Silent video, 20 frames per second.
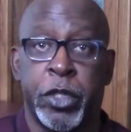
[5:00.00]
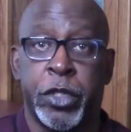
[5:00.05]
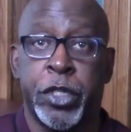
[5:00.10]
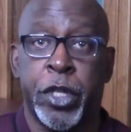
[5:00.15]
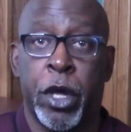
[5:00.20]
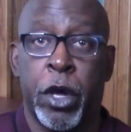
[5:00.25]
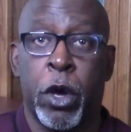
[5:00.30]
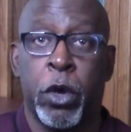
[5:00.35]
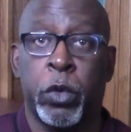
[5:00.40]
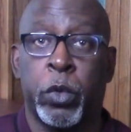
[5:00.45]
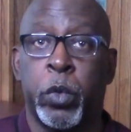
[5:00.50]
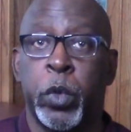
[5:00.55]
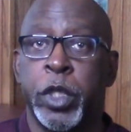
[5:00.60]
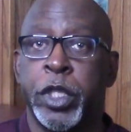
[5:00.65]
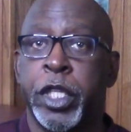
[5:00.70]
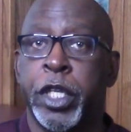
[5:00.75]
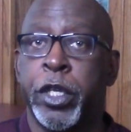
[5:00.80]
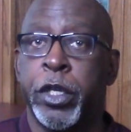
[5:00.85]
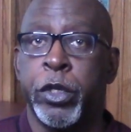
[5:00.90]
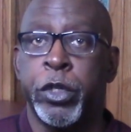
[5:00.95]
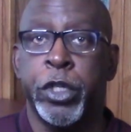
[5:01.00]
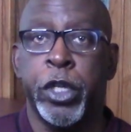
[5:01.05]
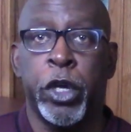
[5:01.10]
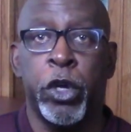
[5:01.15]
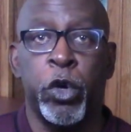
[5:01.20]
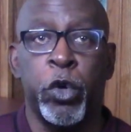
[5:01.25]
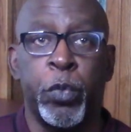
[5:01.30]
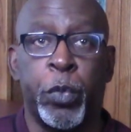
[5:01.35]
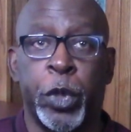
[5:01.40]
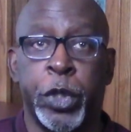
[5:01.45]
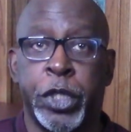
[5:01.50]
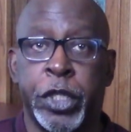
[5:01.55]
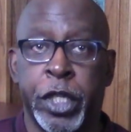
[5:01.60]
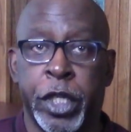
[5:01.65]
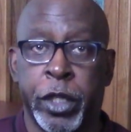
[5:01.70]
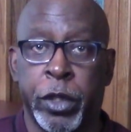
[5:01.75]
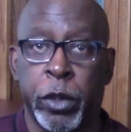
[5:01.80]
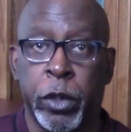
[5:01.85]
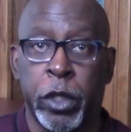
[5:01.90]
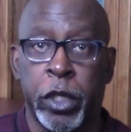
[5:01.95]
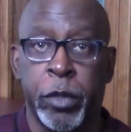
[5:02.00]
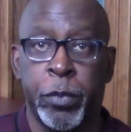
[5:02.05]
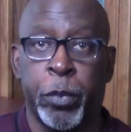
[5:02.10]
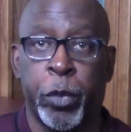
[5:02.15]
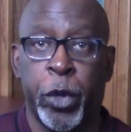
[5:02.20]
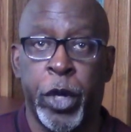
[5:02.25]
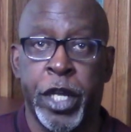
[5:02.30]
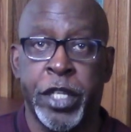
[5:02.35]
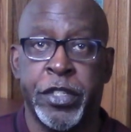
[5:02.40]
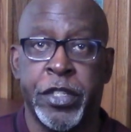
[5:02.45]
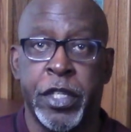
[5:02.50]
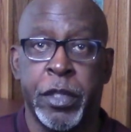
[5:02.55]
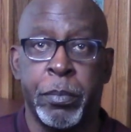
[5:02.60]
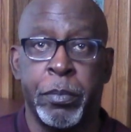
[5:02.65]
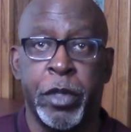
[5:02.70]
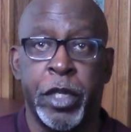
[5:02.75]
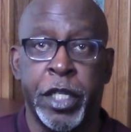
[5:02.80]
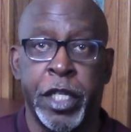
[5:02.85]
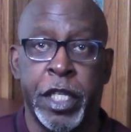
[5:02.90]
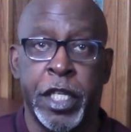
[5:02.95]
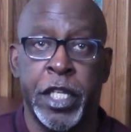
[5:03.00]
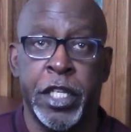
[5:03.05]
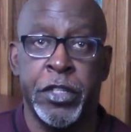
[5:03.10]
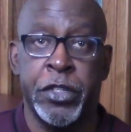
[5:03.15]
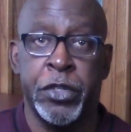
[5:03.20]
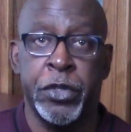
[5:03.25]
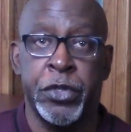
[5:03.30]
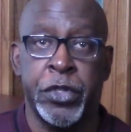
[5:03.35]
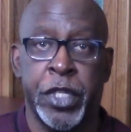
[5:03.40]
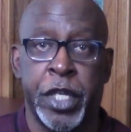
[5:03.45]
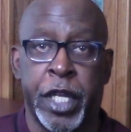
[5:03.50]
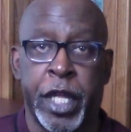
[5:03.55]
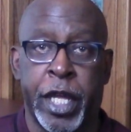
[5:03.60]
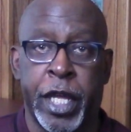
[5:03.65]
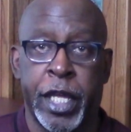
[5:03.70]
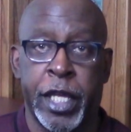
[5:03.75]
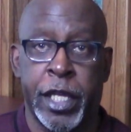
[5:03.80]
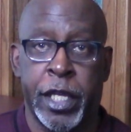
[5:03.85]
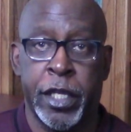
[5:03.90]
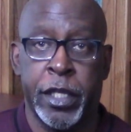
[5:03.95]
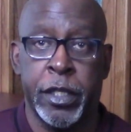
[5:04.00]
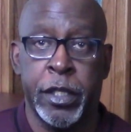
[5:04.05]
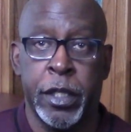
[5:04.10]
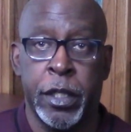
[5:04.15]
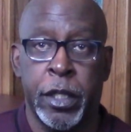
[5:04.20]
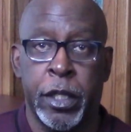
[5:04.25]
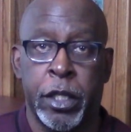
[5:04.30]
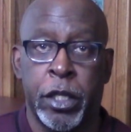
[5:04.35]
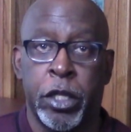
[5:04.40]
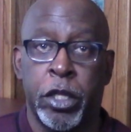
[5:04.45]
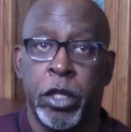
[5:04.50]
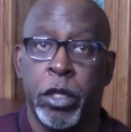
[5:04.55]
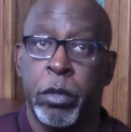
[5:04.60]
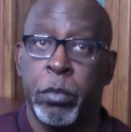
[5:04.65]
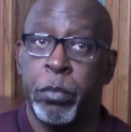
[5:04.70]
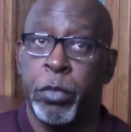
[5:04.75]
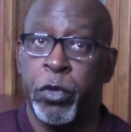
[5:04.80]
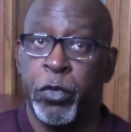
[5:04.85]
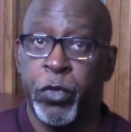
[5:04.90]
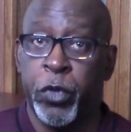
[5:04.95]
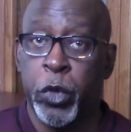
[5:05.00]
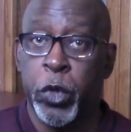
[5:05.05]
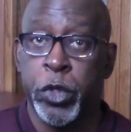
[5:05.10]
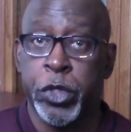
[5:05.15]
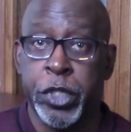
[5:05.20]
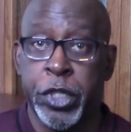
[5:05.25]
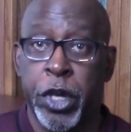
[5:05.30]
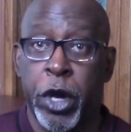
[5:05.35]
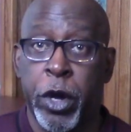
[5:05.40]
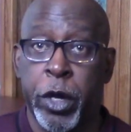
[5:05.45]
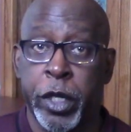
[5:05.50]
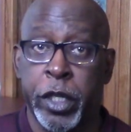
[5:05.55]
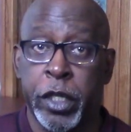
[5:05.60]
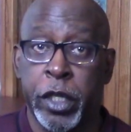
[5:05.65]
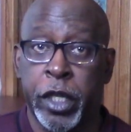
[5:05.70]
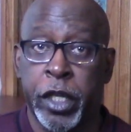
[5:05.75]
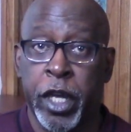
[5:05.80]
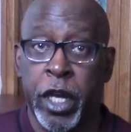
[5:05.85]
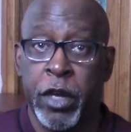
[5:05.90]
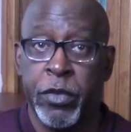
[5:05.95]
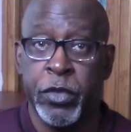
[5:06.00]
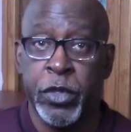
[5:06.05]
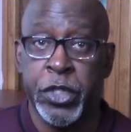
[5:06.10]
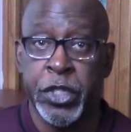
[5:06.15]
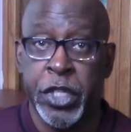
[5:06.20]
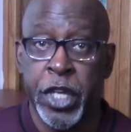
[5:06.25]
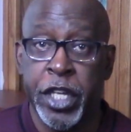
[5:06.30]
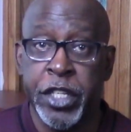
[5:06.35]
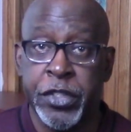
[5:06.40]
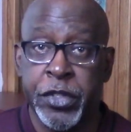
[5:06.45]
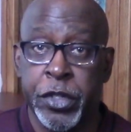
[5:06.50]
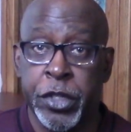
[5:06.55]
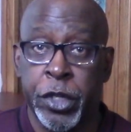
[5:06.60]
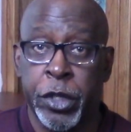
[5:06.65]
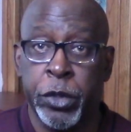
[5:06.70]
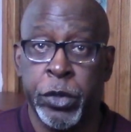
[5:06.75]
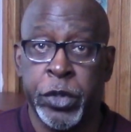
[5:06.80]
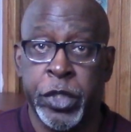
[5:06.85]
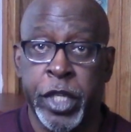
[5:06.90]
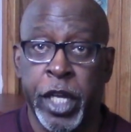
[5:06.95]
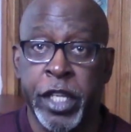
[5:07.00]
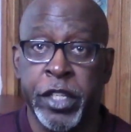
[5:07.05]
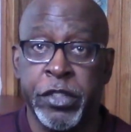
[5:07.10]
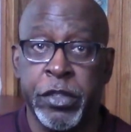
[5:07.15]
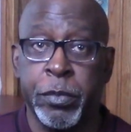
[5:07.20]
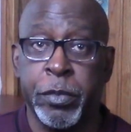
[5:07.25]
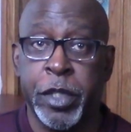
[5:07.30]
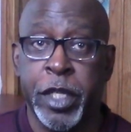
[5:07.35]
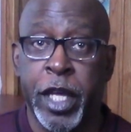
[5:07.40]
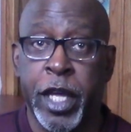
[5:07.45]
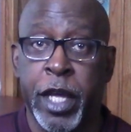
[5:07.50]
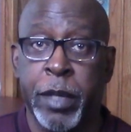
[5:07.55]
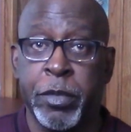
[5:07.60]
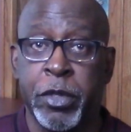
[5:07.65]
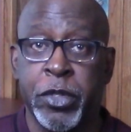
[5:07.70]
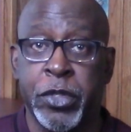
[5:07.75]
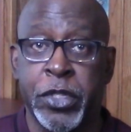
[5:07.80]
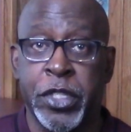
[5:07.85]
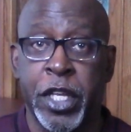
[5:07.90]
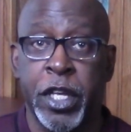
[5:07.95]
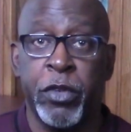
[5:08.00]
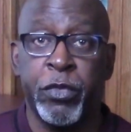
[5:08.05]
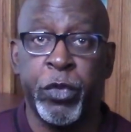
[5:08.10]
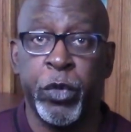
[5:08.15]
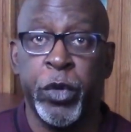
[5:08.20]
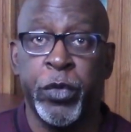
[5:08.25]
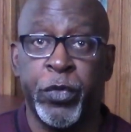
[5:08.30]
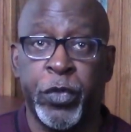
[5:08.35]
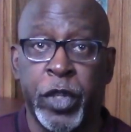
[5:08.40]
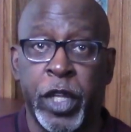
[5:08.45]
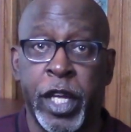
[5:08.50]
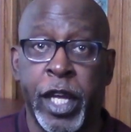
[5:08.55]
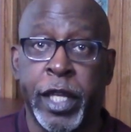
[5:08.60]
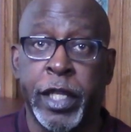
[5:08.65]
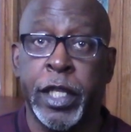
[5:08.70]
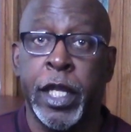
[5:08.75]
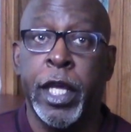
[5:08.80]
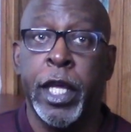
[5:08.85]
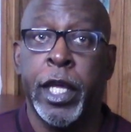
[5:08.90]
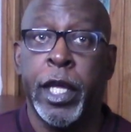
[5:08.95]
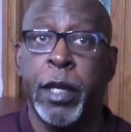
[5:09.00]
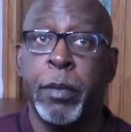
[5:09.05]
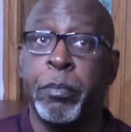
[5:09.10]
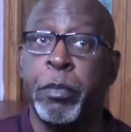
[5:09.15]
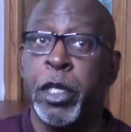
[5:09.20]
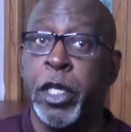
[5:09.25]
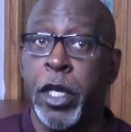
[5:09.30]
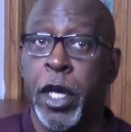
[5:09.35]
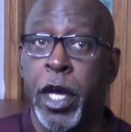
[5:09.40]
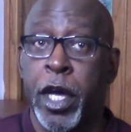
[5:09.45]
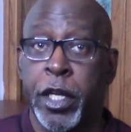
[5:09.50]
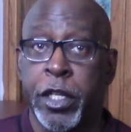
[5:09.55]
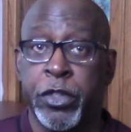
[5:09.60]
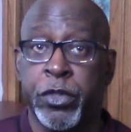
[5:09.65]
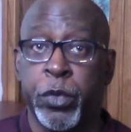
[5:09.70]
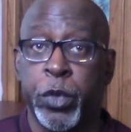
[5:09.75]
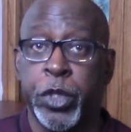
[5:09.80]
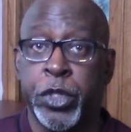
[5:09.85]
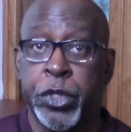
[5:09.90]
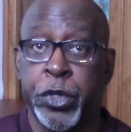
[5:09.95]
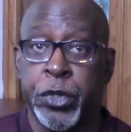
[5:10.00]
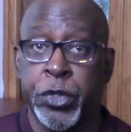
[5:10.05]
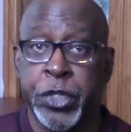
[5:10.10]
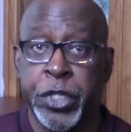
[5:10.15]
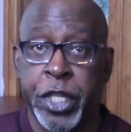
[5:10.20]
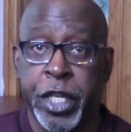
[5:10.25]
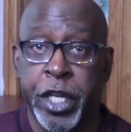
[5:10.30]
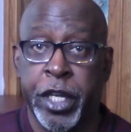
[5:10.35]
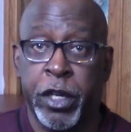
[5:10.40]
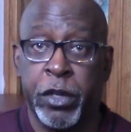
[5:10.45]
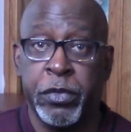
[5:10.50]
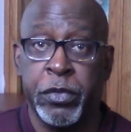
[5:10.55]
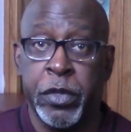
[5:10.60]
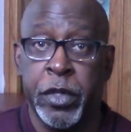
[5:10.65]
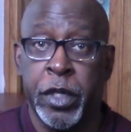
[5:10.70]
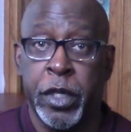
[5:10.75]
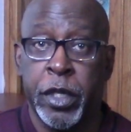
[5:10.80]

talk when there are no particularly pressing money issues at hand. Before starting the conversation, though, take some time to self-reflect and be honest with yourself.